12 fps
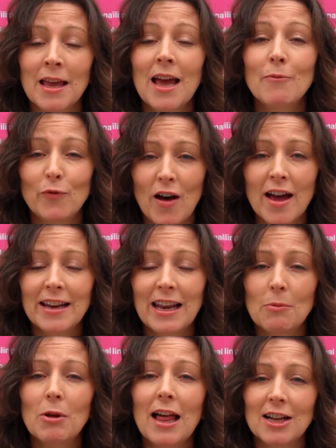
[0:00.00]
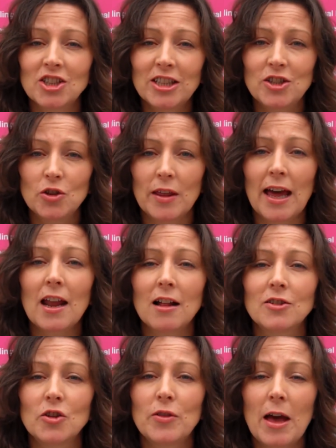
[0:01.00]
And finally, we'll actually do that.
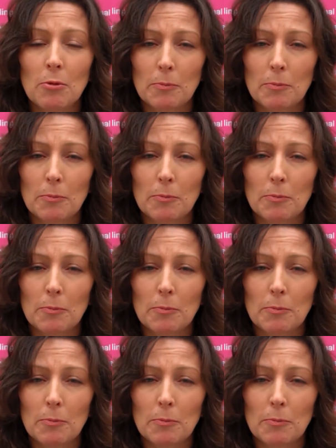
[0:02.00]
I'll do that.